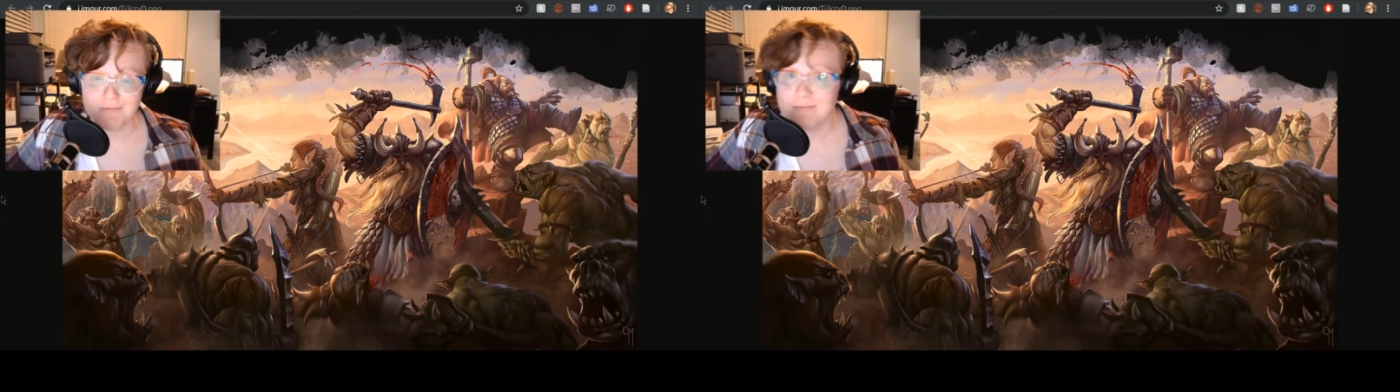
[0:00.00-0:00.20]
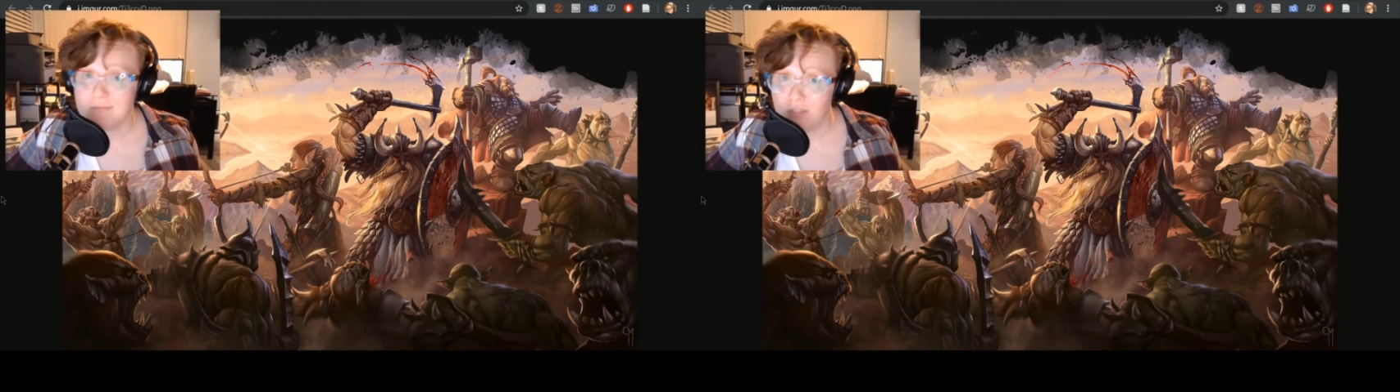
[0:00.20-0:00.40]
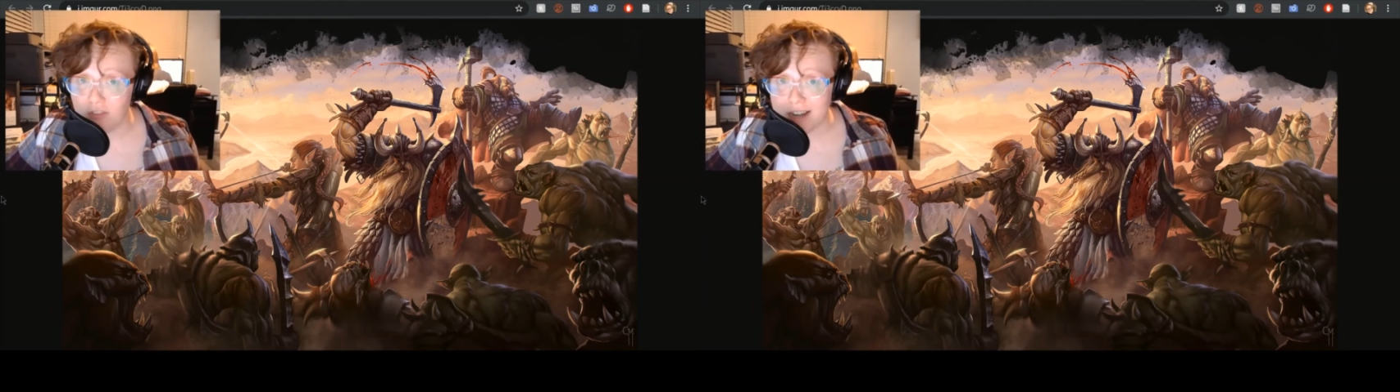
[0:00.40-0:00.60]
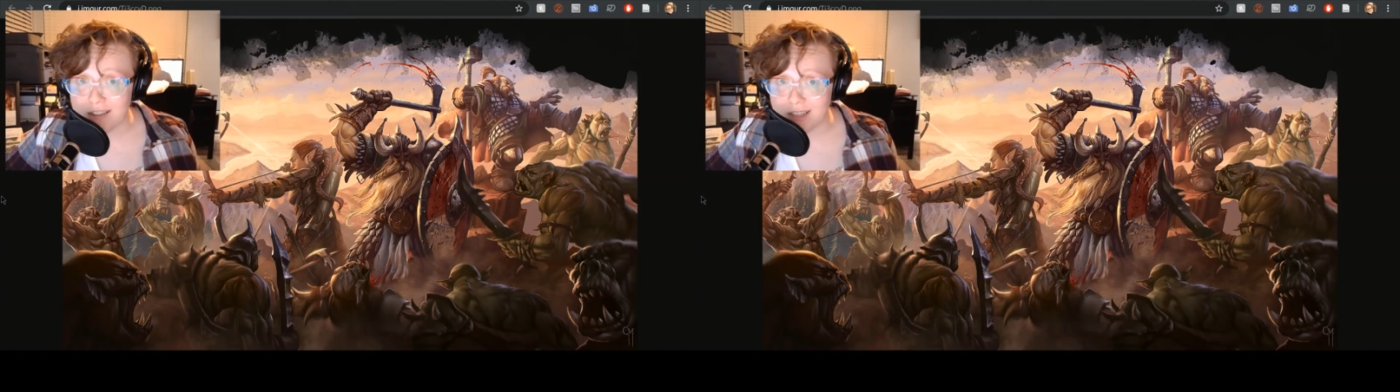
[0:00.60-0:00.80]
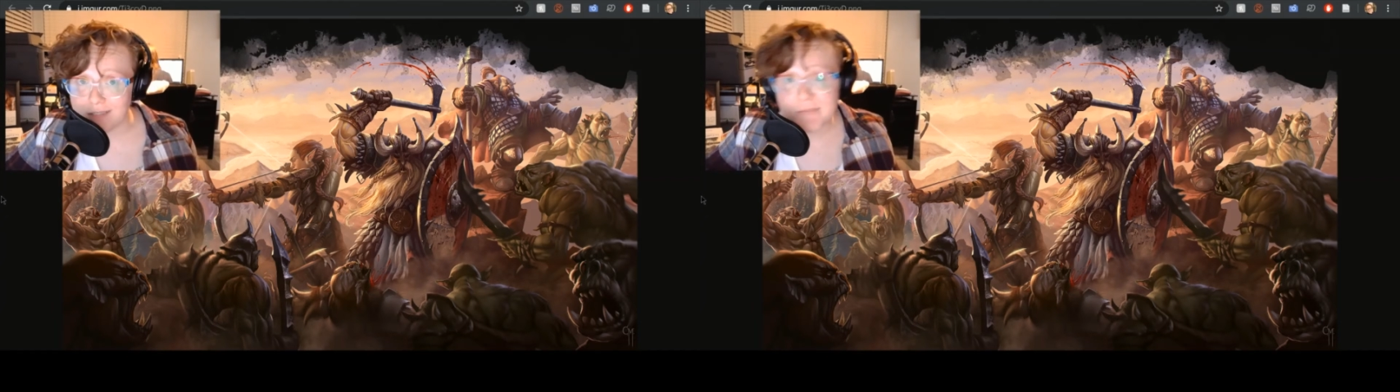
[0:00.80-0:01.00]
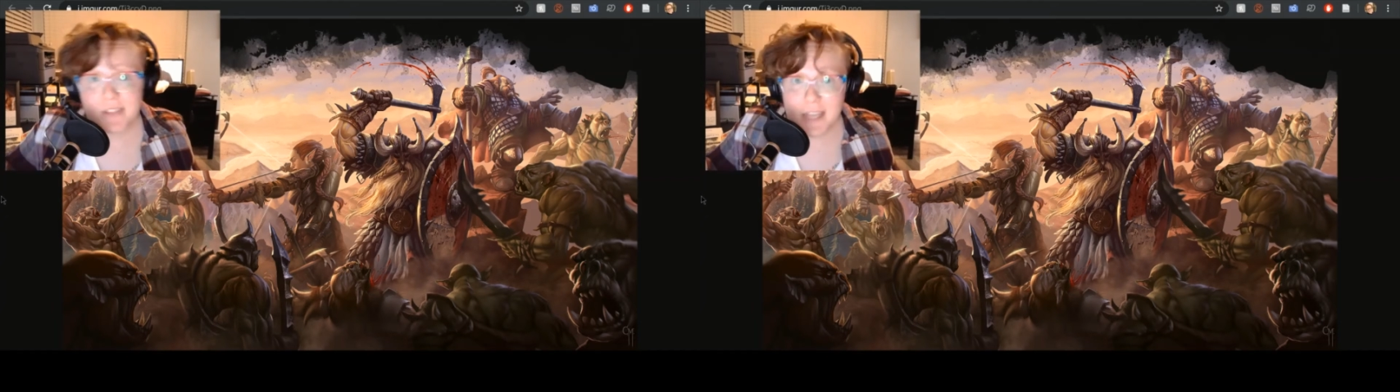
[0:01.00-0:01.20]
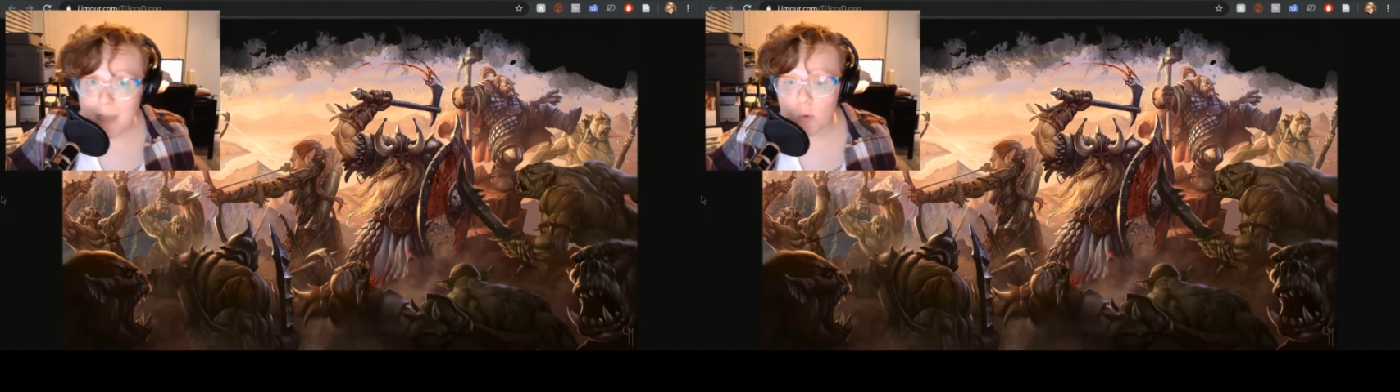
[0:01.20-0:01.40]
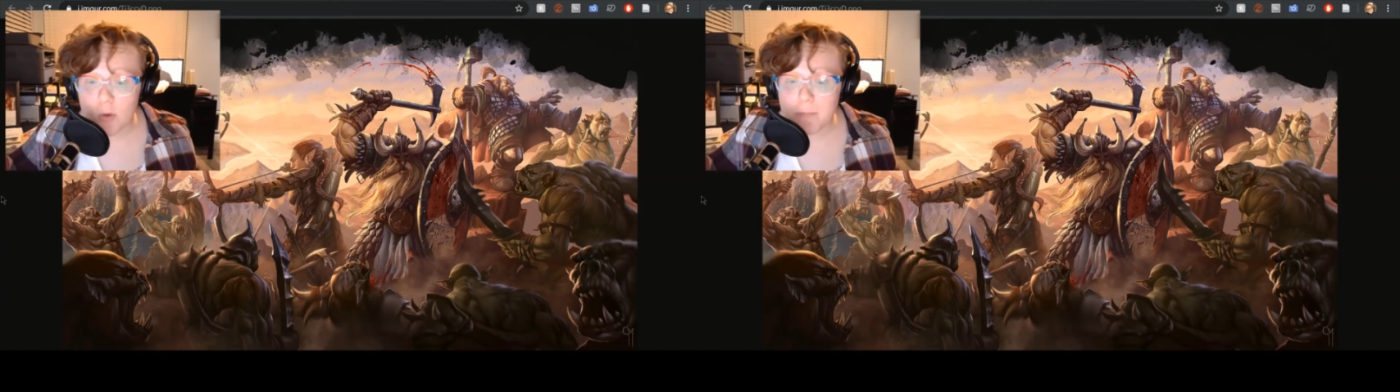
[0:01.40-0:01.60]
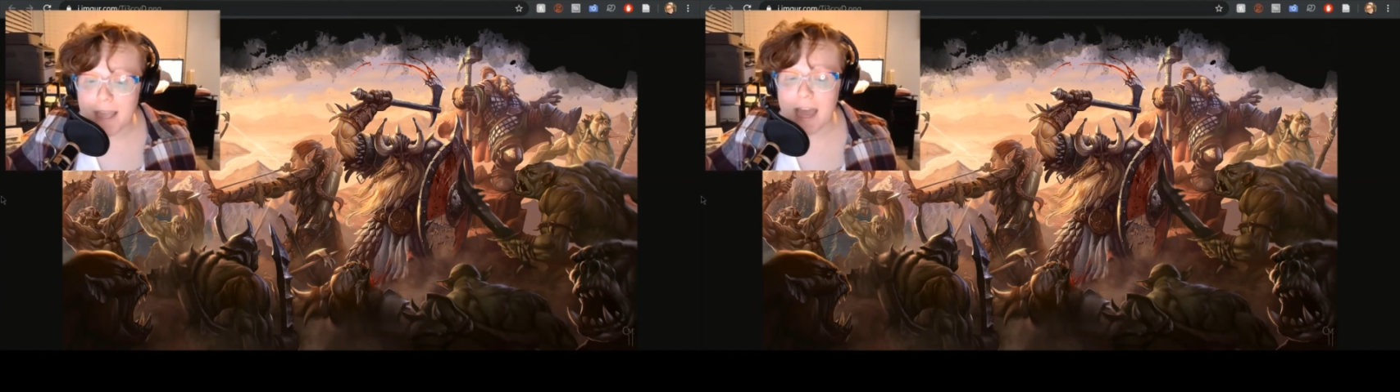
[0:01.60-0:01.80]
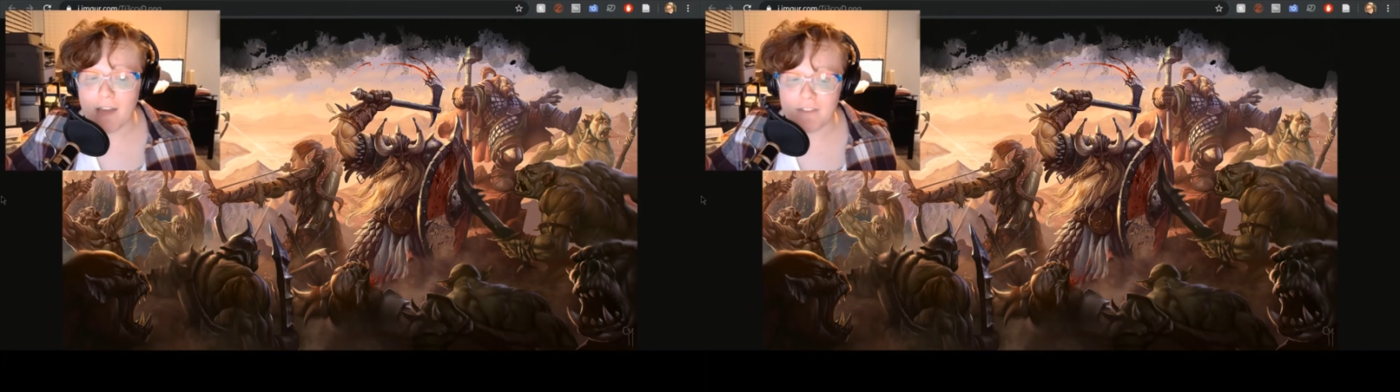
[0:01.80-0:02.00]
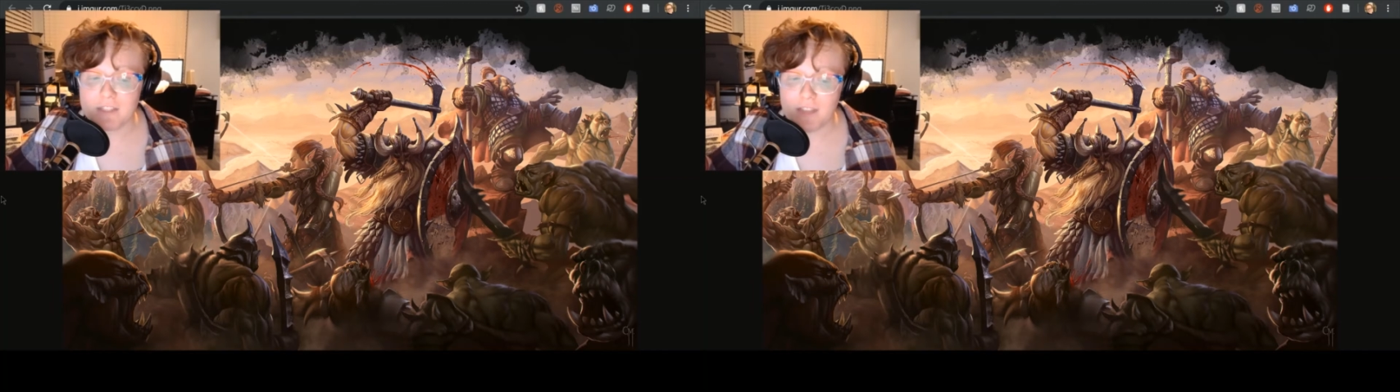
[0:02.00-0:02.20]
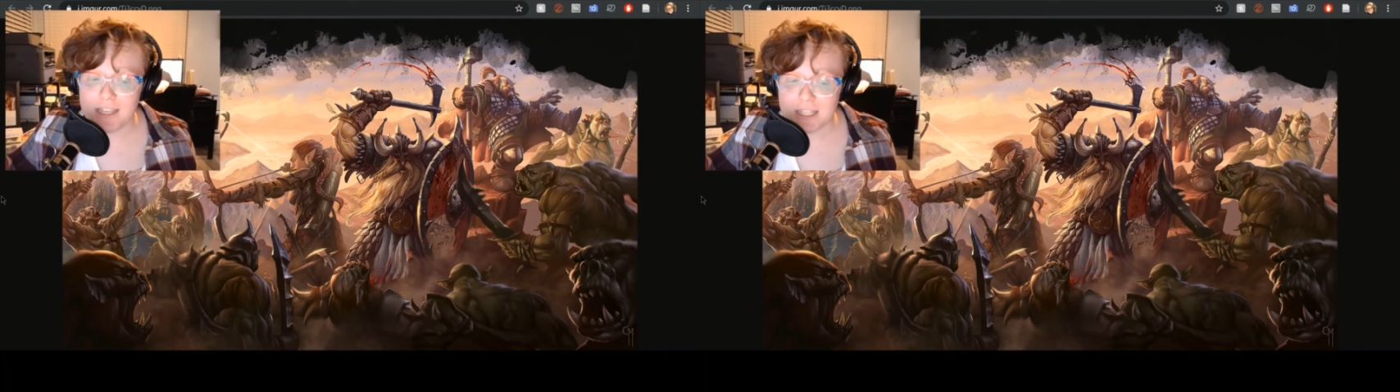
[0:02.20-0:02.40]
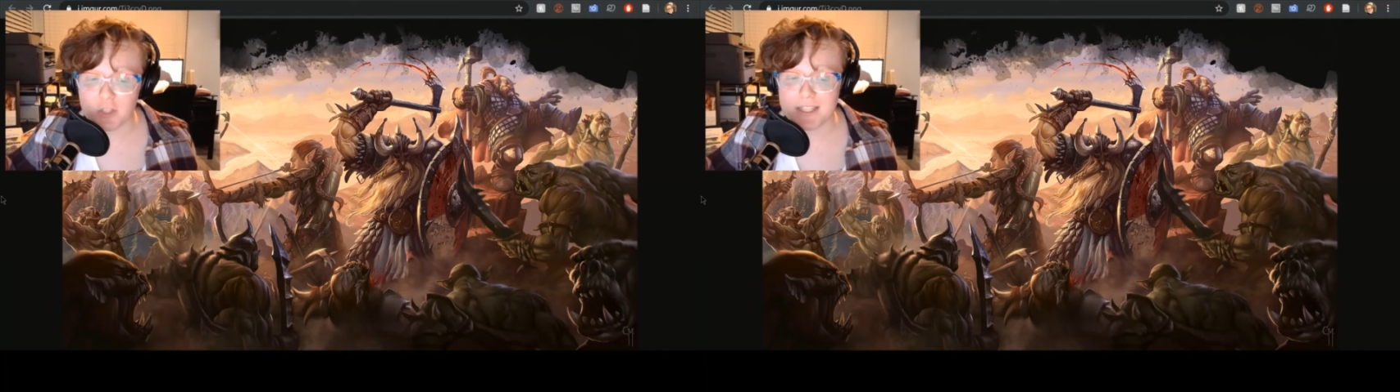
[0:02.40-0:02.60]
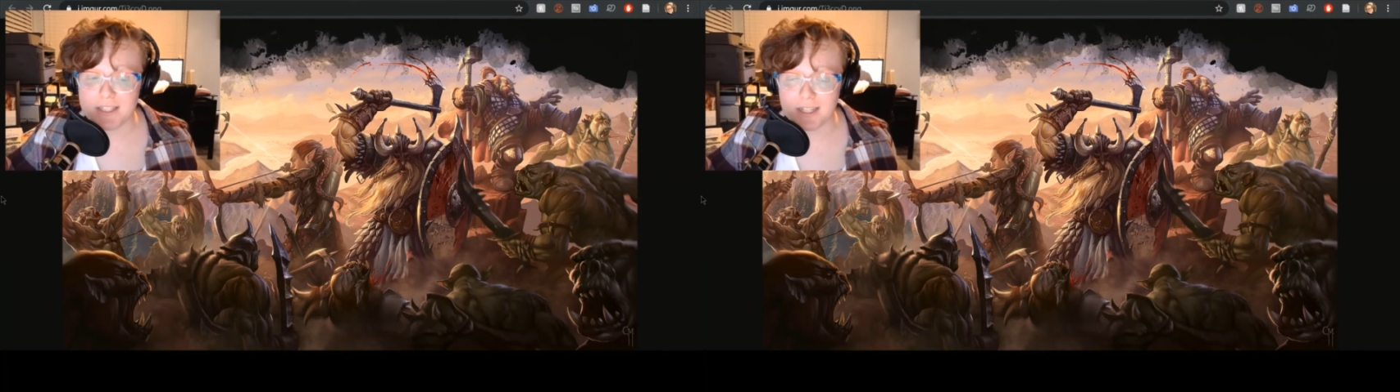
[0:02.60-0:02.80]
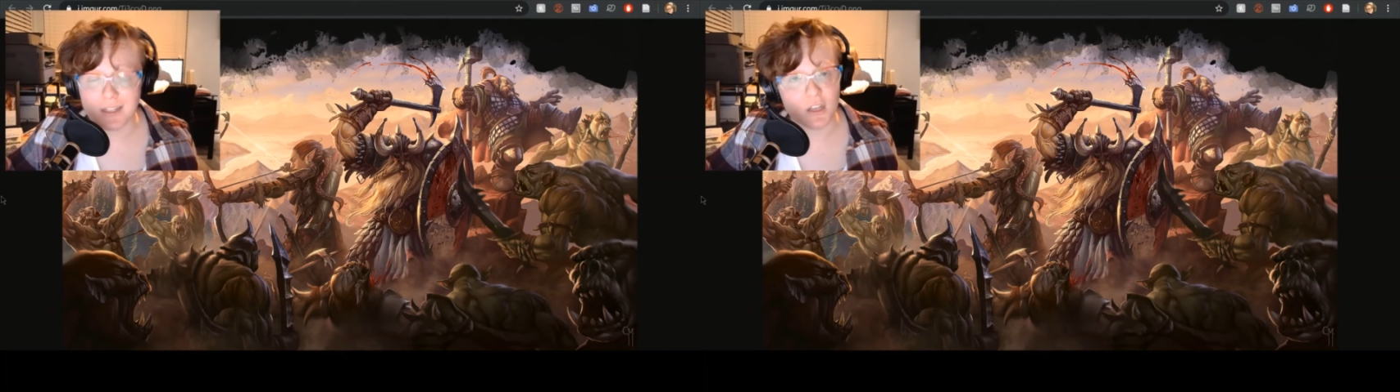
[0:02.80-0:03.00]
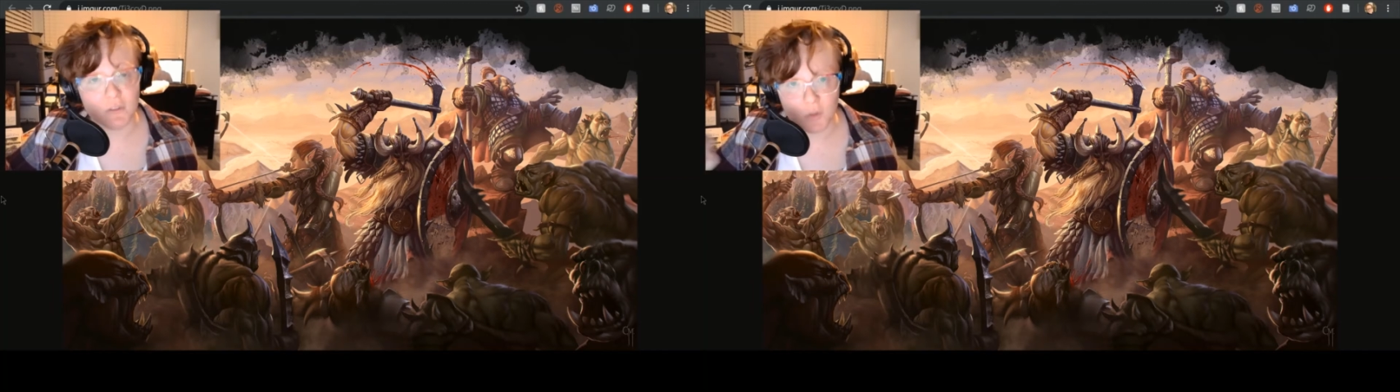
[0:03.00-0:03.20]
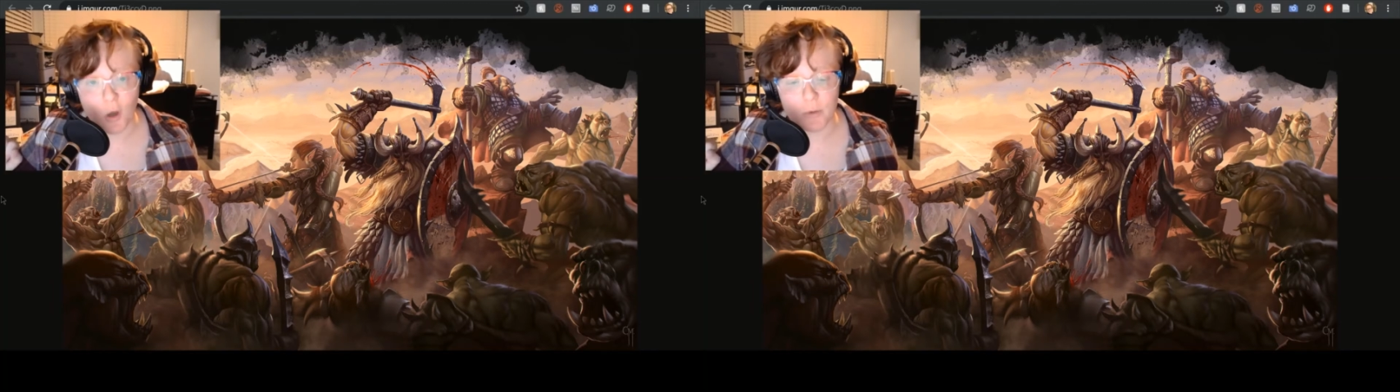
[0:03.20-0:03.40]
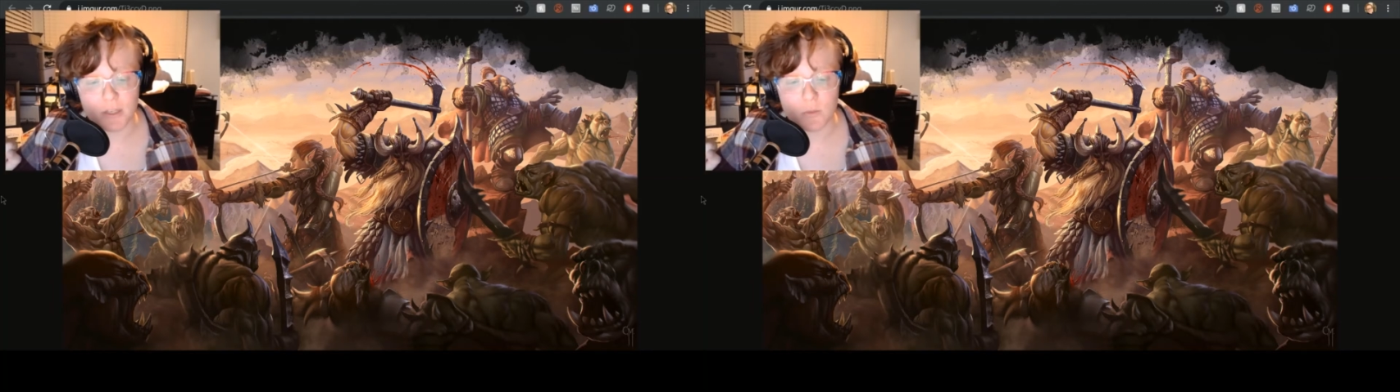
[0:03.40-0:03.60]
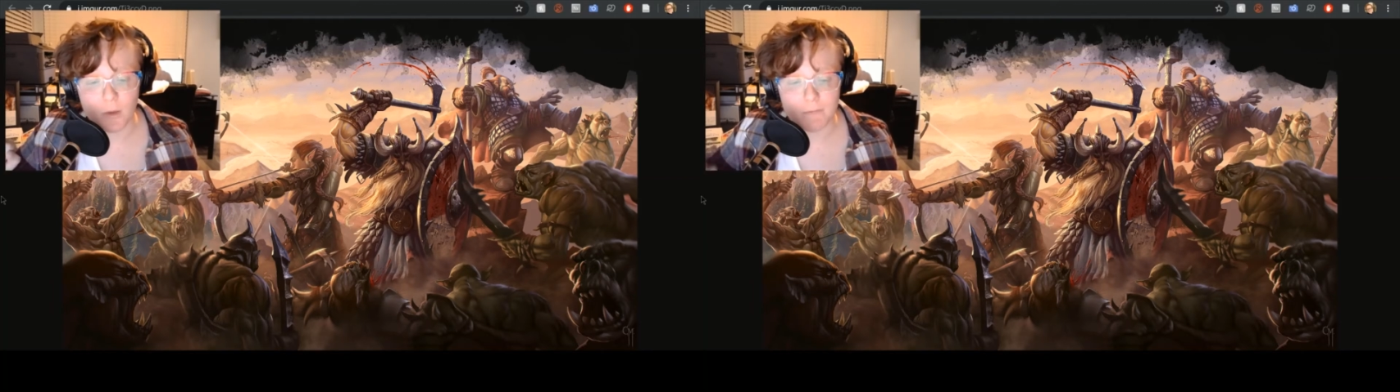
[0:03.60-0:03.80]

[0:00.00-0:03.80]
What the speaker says: Frankly, the game wouldn't be half as interesting if you always won.